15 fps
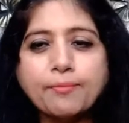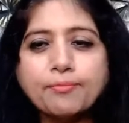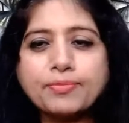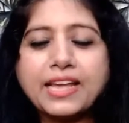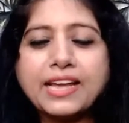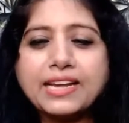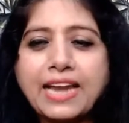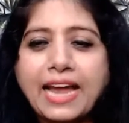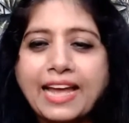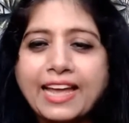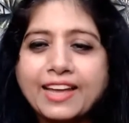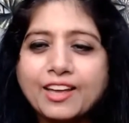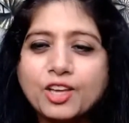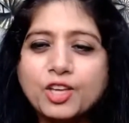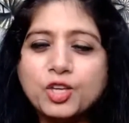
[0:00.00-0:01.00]
Something
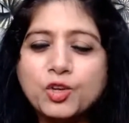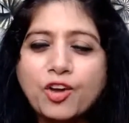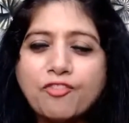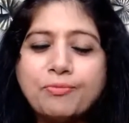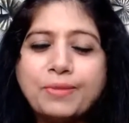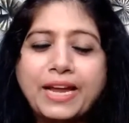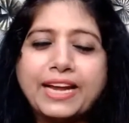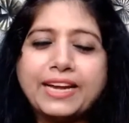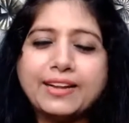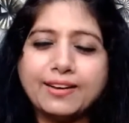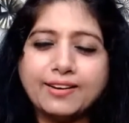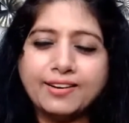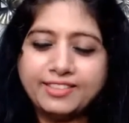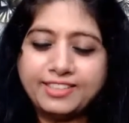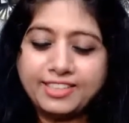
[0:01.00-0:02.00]
like you have
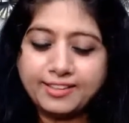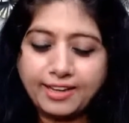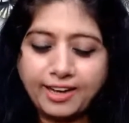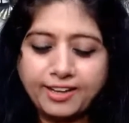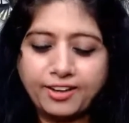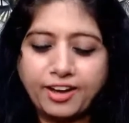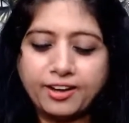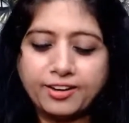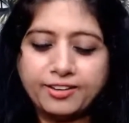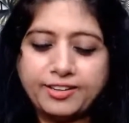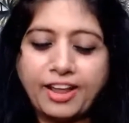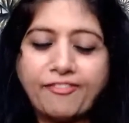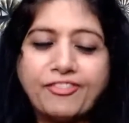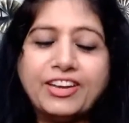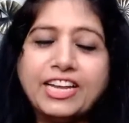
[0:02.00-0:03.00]
made a, a, a
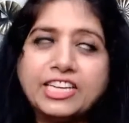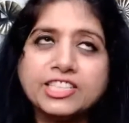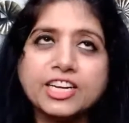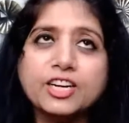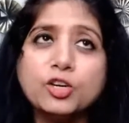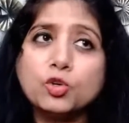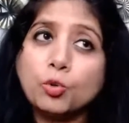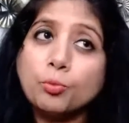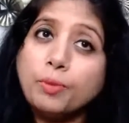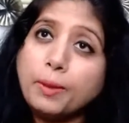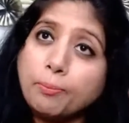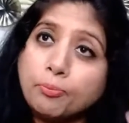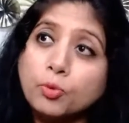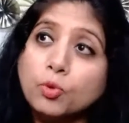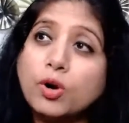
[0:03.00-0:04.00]
definition to
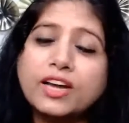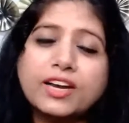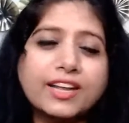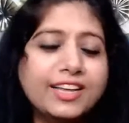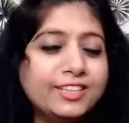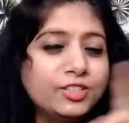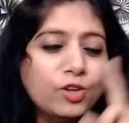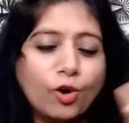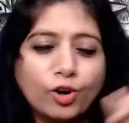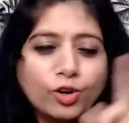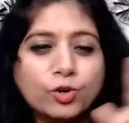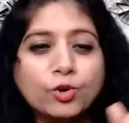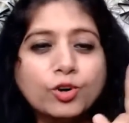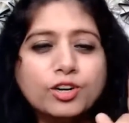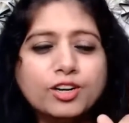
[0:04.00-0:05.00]
be poor is
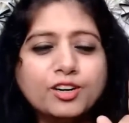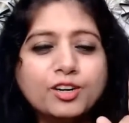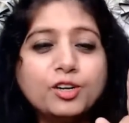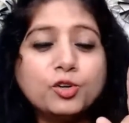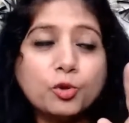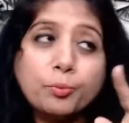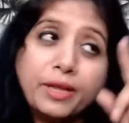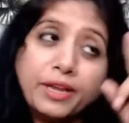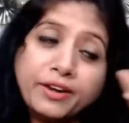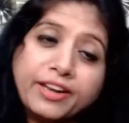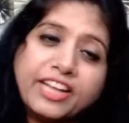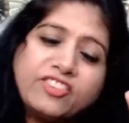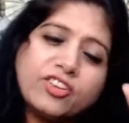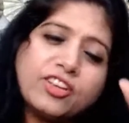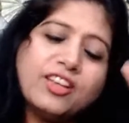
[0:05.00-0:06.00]
not good, to be
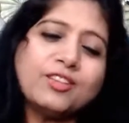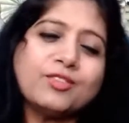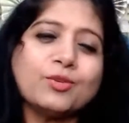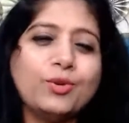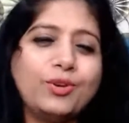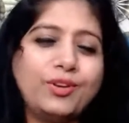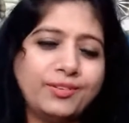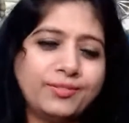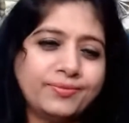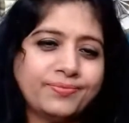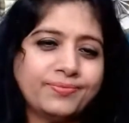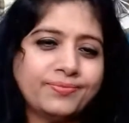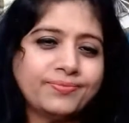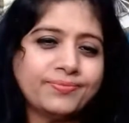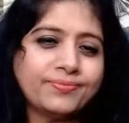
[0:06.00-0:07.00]
rich is good.
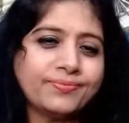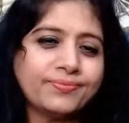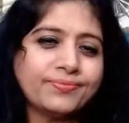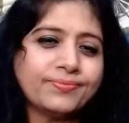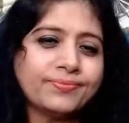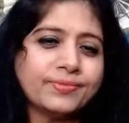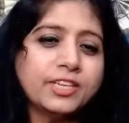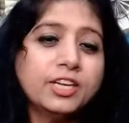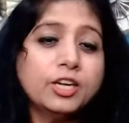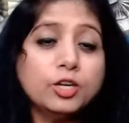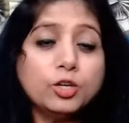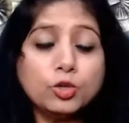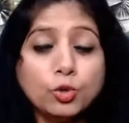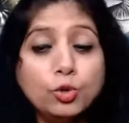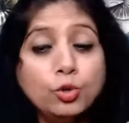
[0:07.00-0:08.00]

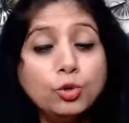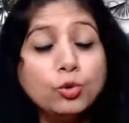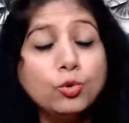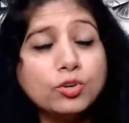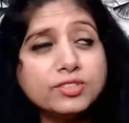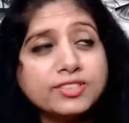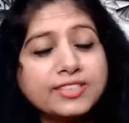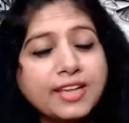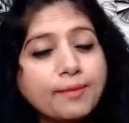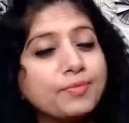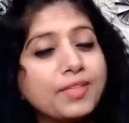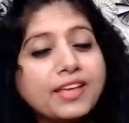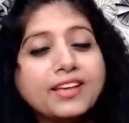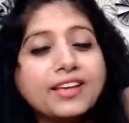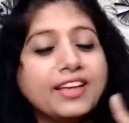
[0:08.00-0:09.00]
To lose
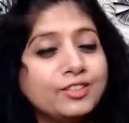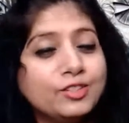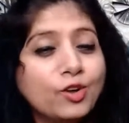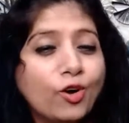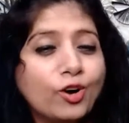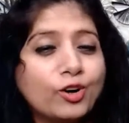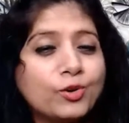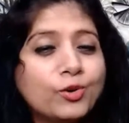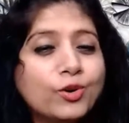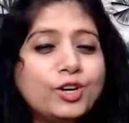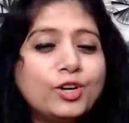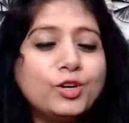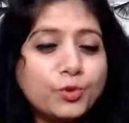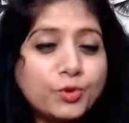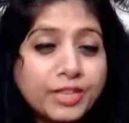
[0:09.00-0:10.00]
something is not
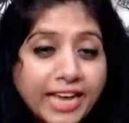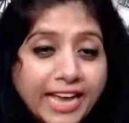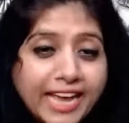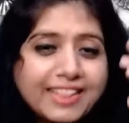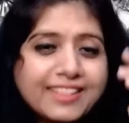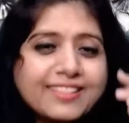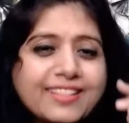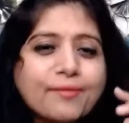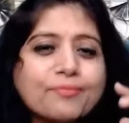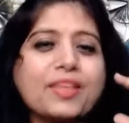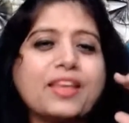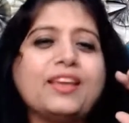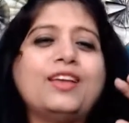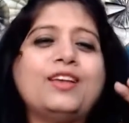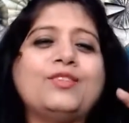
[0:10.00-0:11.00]
good, to gain
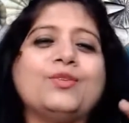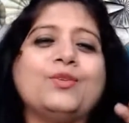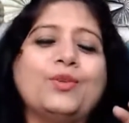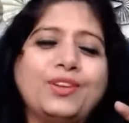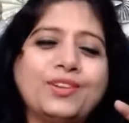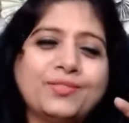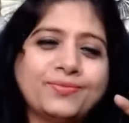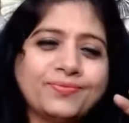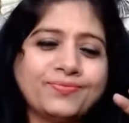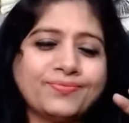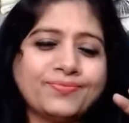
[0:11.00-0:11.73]
something is good.